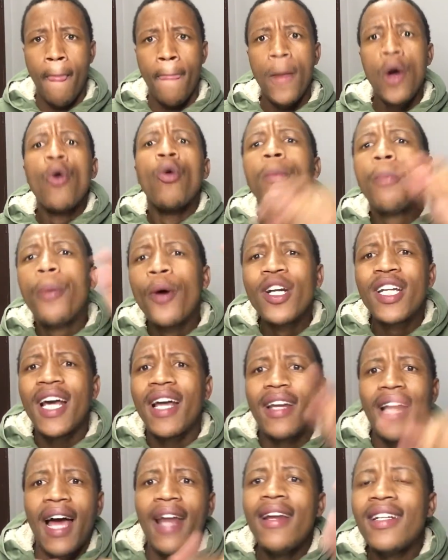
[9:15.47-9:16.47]
We put an
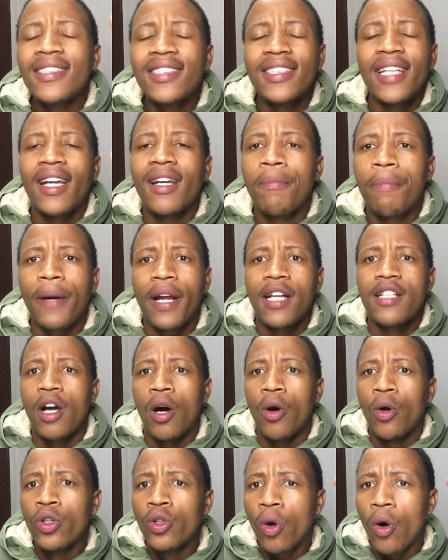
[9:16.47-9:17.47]
unnecessary pressure
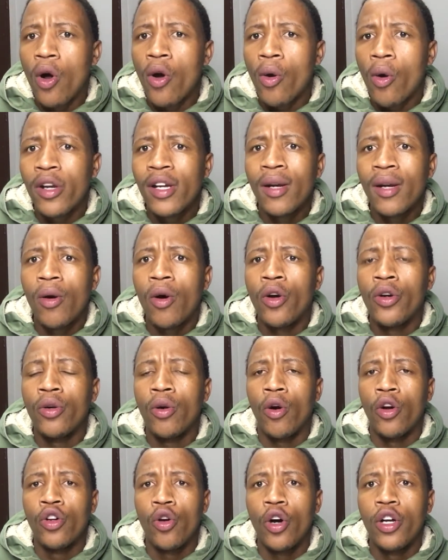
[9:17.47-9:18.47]
on
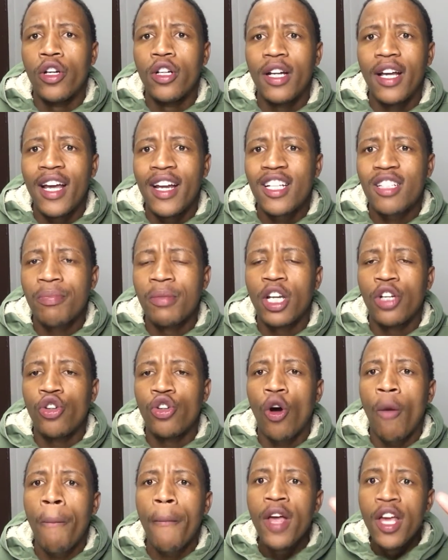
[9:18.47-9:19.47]
Ernest
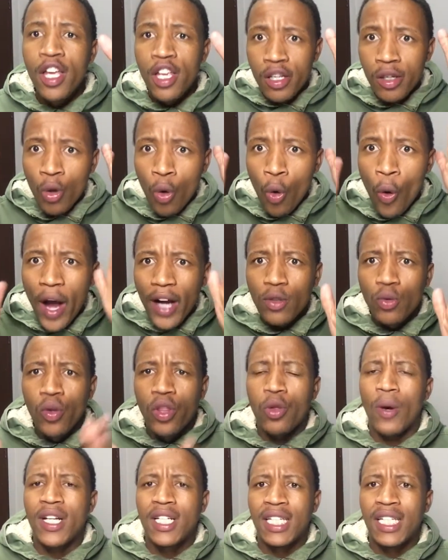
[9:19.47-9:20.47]
Middendorp. He worked with
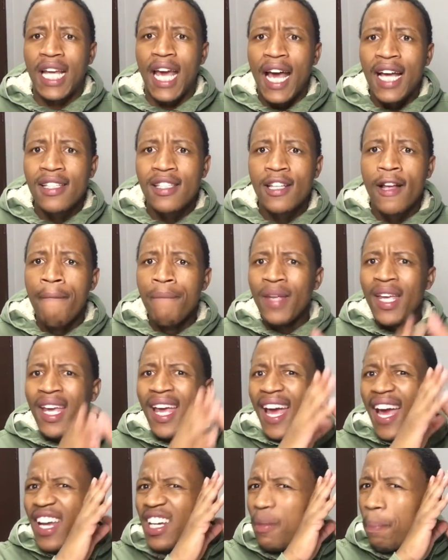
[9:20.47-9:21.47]
what he has.
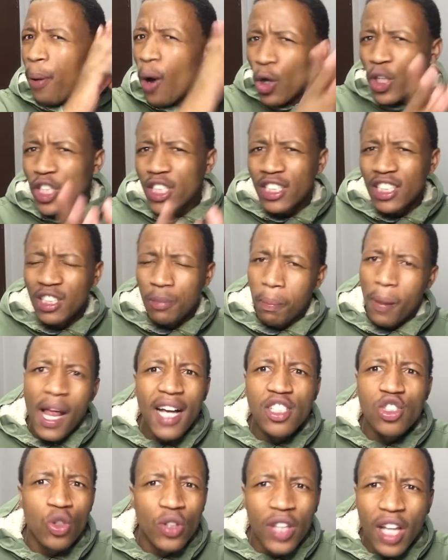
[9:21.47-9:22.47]
And he pushed these players
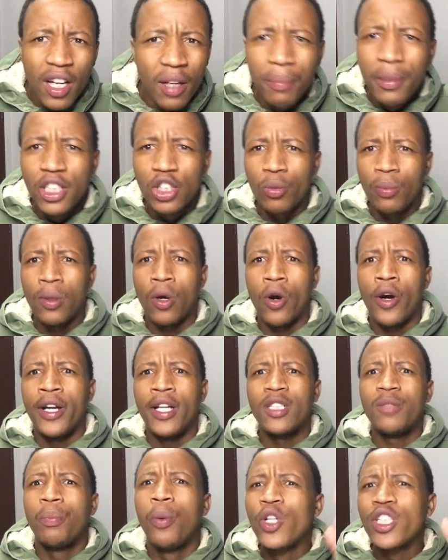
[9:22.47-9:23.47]
to the limits, to be
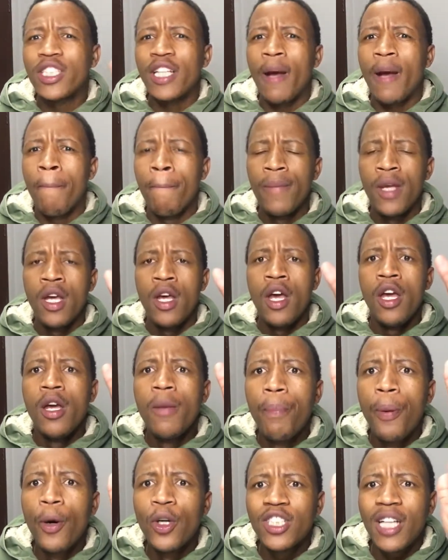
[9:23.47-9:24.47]
honest. Pushed them. He
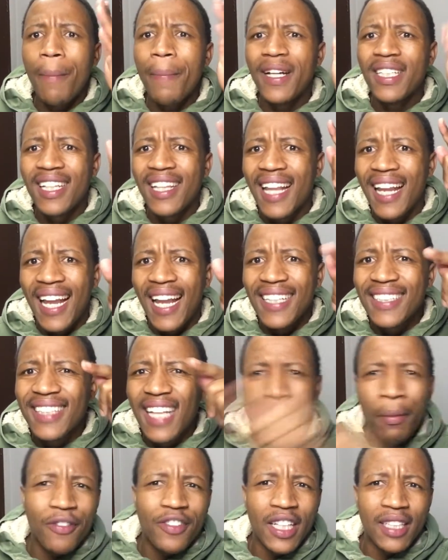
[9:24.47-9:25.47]
pushed up until the last game
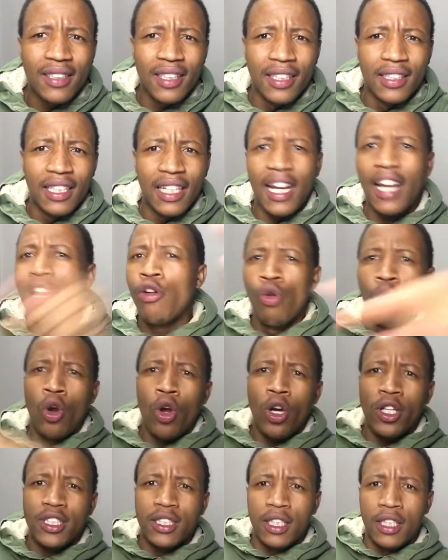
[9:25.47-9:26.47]
of the season, and then we
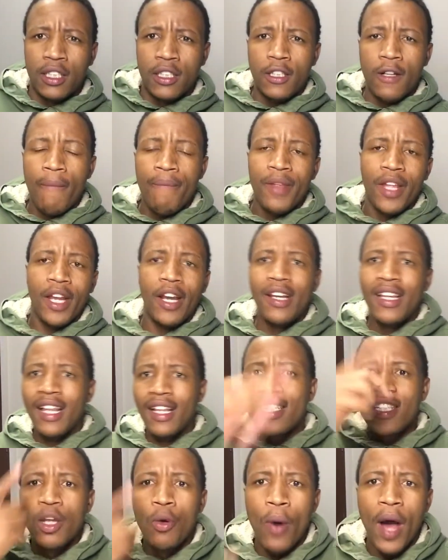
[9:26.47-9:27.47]
lost it. And then the next
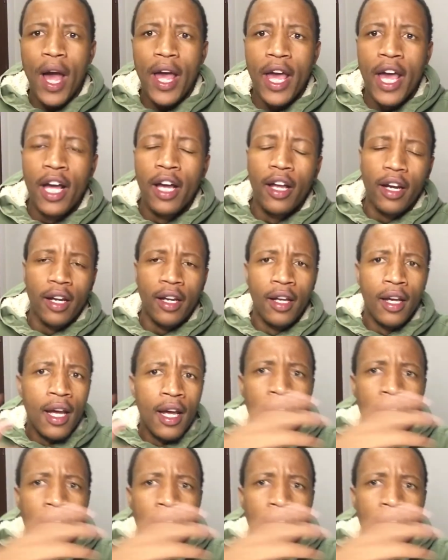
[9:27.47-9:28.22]
thing, we're angry.